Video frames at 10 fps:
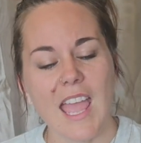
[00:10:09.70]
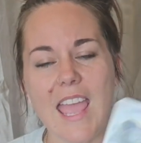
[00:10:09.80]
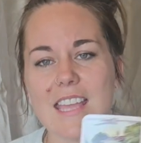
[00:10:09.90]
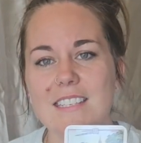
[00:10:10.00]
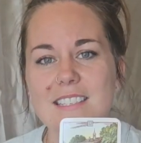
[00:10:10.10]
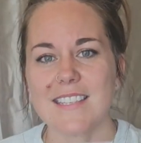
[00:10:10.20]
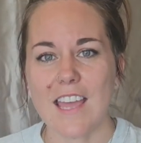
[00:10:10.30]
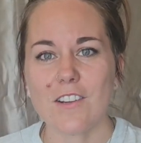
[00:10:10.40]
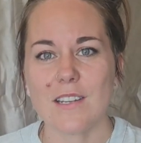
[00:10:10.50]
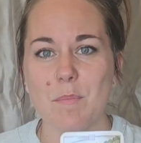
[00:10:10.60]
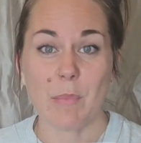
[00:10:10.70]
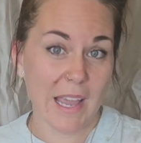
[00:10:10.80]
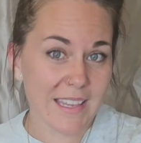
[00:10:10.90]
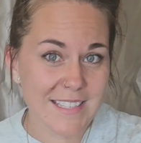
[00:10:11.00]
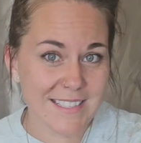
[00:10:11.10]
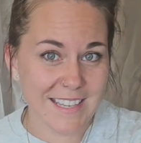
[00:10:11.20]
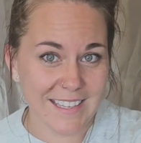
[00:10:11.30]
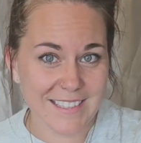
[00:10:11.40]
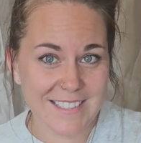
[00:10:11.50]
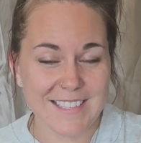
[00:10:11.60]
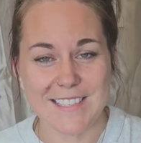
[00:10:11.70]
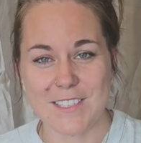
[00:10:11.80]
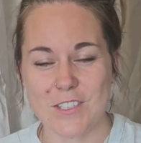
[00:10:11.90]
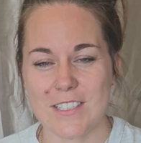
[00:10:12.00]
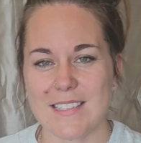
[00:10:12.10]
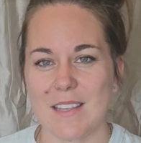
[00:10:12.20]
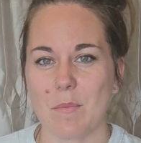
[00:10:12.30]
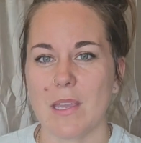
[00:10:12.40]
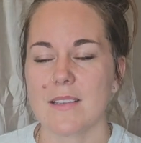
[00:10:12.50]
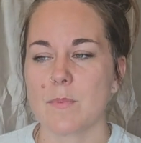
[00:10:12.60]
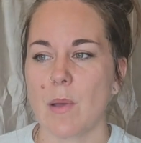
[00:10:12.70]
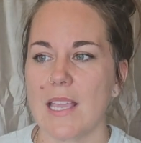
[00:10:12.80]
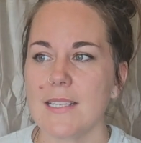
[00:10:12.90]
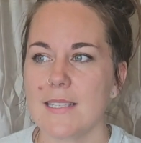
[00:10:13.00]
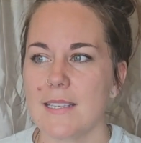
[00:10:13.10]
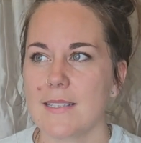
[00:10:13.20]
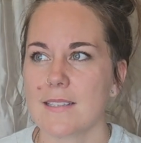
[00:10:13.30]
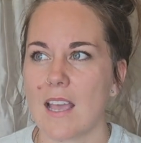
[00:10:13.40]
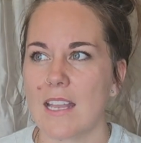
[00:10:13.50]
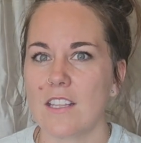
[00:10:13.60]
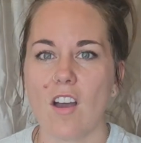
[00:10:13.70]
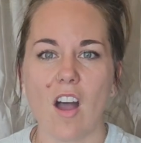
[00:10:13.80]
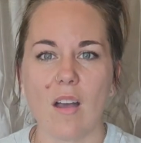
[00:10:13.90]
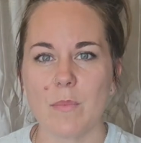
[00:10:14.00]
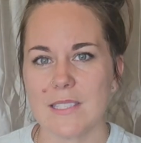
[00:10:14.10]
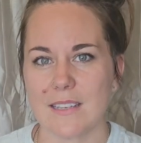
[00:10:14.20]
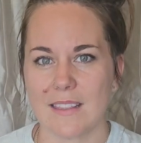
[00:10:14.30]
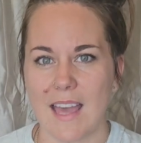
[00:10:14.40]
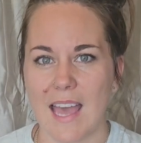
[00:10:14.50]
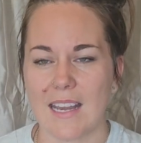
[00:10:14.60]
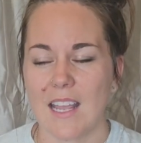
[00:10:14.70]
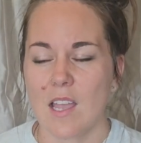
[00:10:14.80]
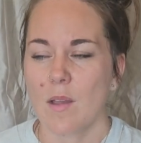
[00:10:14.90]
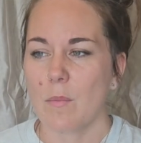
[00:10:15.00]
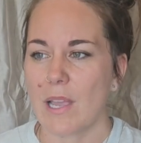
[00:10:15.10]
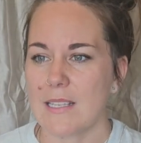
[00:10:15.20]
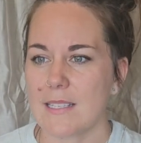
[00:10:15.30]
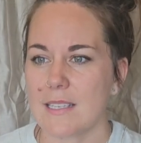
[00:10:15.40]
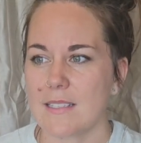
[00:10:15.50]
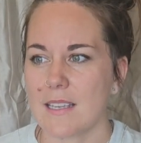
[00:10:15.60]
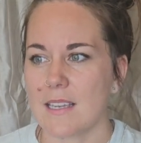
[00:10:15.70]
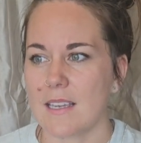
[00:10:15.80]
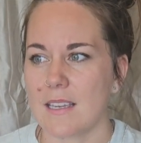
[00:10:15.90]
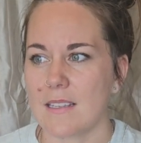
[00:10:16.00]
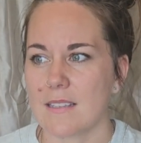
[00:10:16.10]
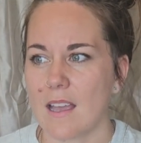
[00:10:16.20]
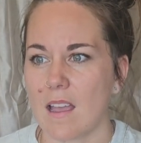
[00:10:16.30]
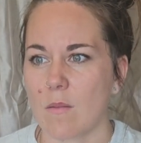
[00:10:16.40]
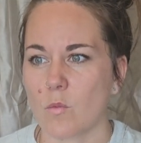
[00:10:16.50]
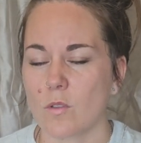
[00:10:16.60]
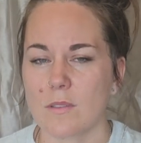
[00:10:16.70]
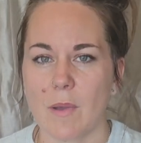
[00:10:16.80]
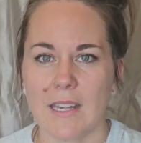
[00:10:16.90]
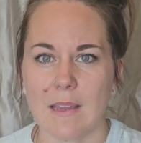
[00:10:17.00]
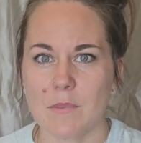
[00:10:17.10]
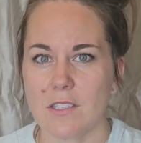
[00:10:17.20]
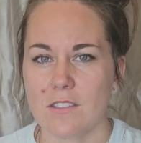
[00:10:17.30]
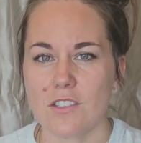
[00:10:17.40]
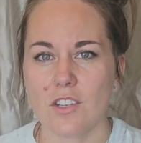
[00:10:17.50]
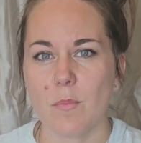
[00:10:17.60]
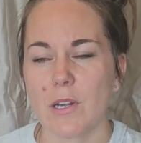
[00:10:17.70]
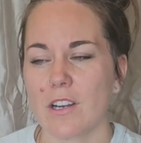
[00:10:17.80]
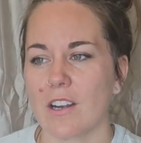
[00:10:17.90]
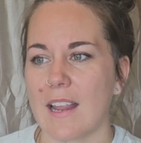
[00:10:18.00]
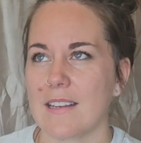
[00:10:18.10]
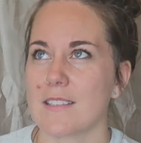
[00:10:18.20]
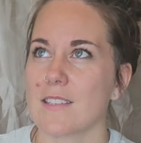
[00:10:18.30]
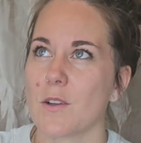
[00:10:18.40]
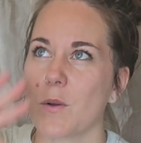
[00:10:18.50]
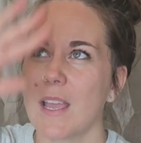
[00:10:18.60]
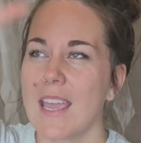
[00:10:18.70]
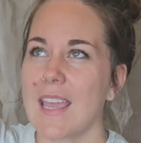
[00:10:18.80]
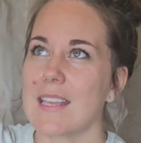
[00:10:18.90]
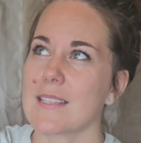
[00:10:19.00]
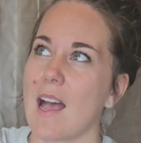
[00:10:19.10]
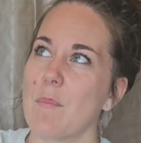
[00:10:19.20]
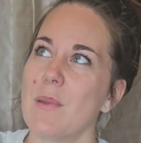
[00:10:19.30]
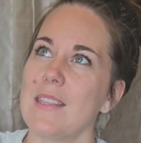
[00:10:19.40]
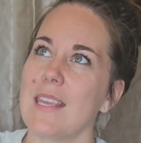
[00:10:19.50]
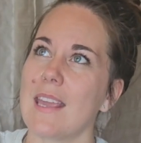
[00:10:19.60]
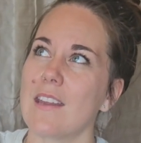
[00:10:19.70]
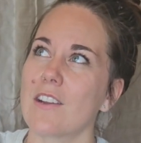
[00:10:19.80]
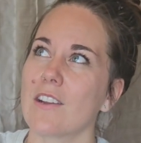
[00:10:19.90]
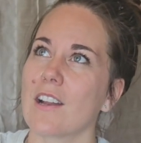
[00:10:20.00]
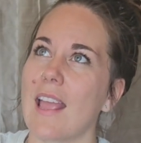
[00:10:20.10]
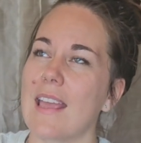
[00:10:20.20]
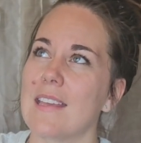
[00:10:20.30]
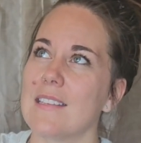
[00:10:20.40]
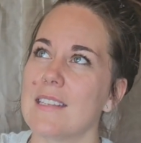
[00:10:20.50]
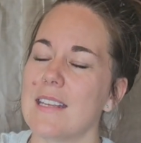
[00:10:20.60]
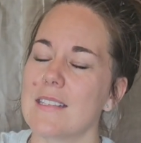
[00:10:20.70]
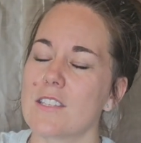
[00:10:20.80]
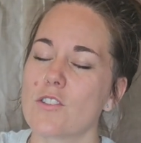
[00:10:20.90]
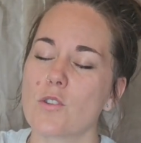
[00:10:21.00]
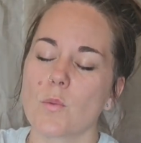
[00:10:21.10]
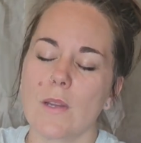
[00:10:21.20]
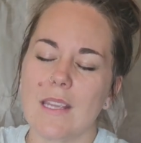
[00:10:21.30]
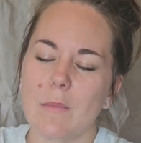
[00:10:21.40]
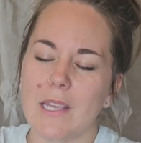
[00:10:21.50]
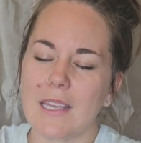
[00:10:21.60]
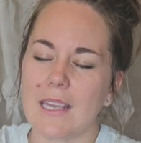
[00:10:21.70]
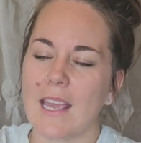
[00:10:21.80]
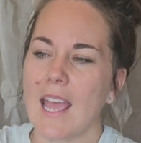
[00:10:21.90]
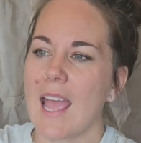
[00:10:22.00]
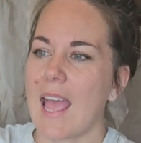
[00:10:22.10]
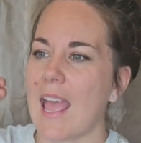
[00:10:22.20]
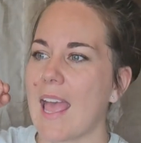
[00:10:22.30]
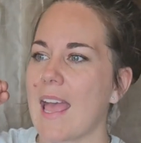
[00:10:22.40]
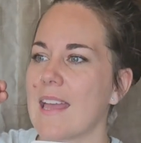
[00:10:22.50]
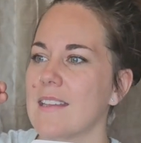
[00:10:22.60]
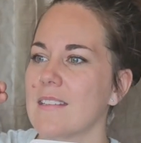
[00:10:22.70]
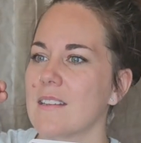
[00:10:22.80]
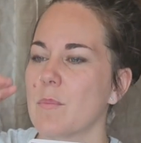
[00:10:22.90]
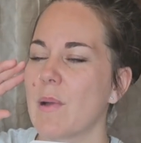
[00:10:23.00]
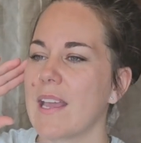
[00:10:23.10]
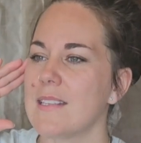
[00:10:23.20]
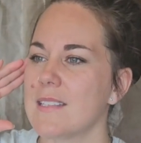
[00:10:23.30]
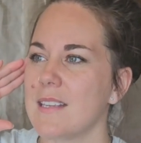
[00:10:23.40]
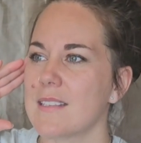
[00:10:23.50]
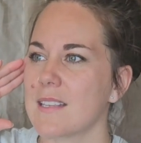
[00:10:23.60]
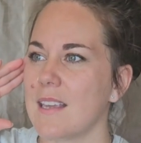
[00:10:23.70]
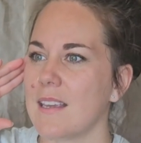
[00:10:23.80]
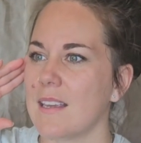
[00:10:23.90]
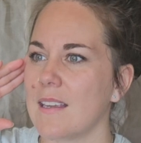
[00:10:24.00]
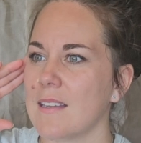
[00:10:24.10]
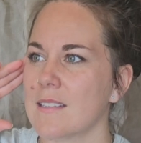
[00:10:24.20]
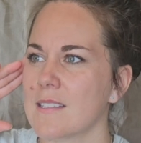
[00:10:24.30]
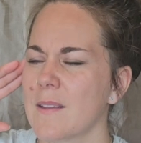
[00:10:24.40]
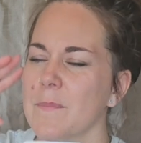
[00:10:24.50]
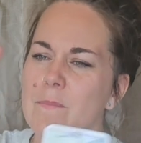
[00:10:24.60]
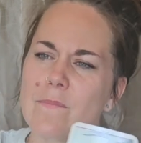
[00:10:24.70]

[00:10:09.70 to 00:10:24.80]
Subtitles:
And Saturn in Pisces is interesting because Pisces is kind of the opposite of that. Pisces is ruled by Neptune and Jupiter, and it's up in the air and it's dreamy. And Pisces is